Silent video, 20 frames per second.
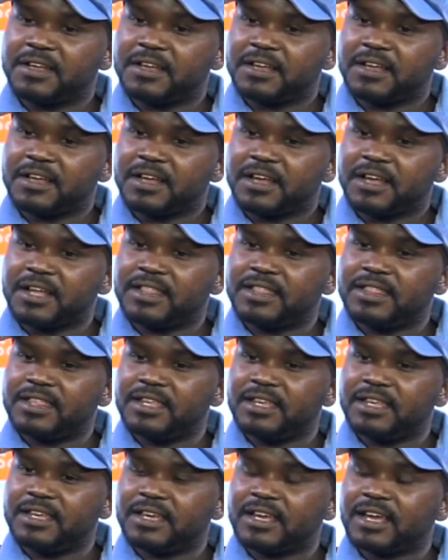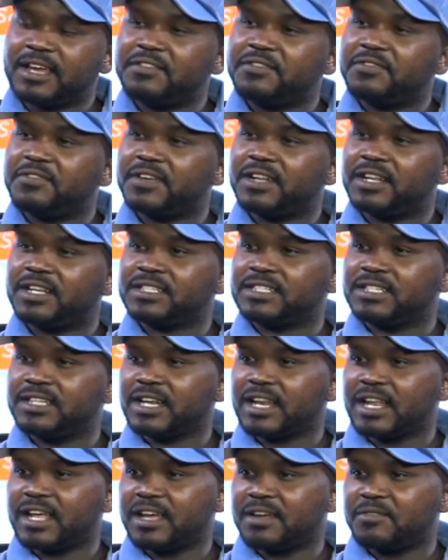I think I felt in
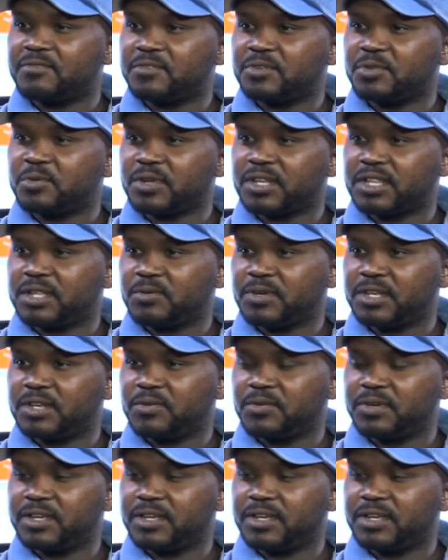love with what they were doing,